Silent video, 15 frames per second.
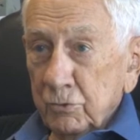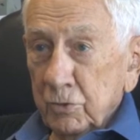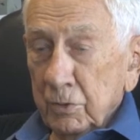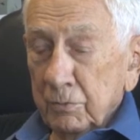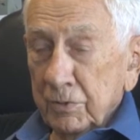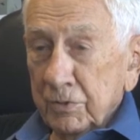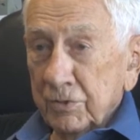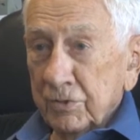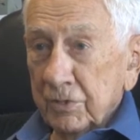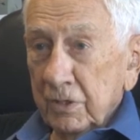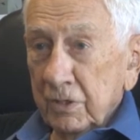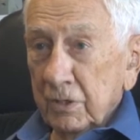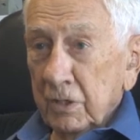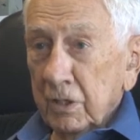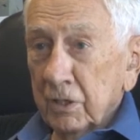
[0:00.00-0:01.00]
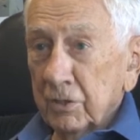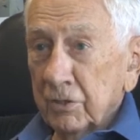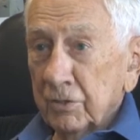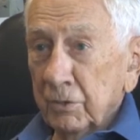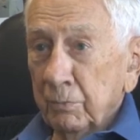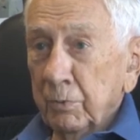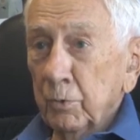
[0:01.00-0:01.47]
Germans and all is
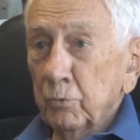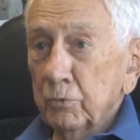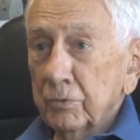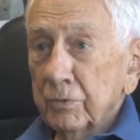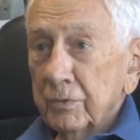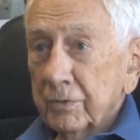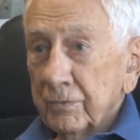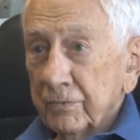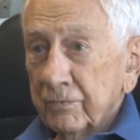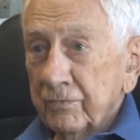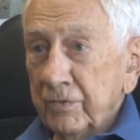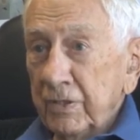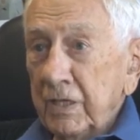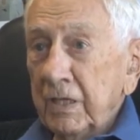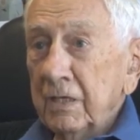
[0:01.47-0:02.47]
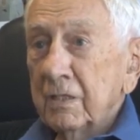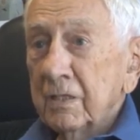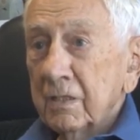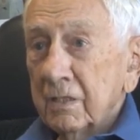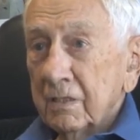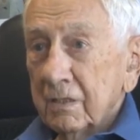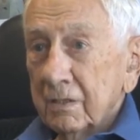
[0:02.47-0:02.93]
kaput, fini,
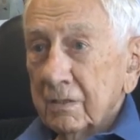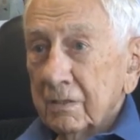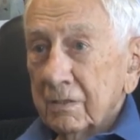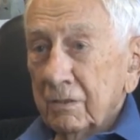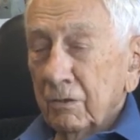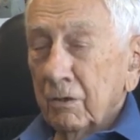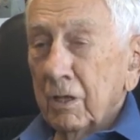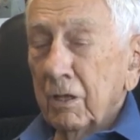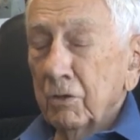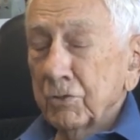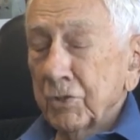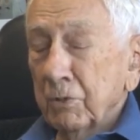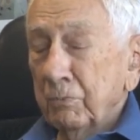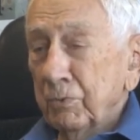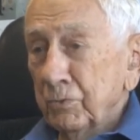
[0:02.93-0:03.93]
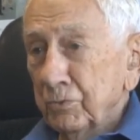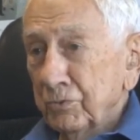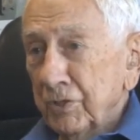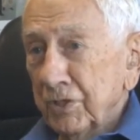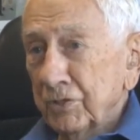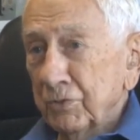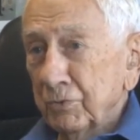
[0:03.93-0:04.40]
no, all is kaput,
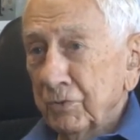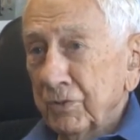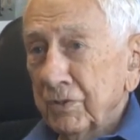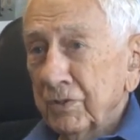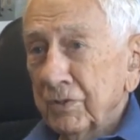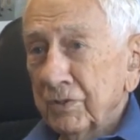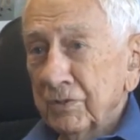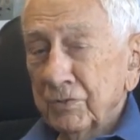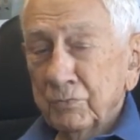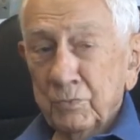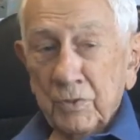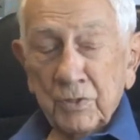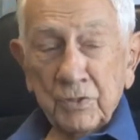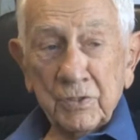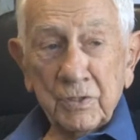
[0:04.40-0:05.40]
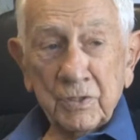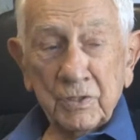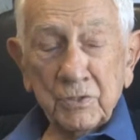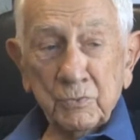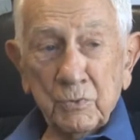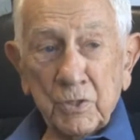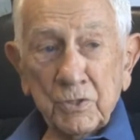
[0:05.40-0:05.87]
that's what the expression,
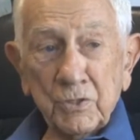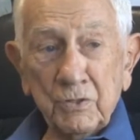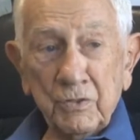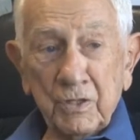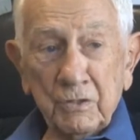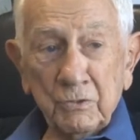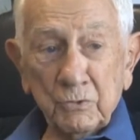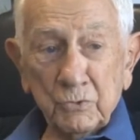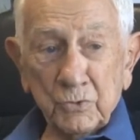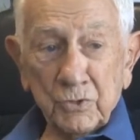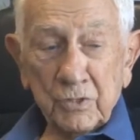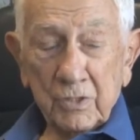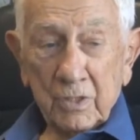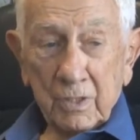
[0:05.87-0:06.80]
expression they use.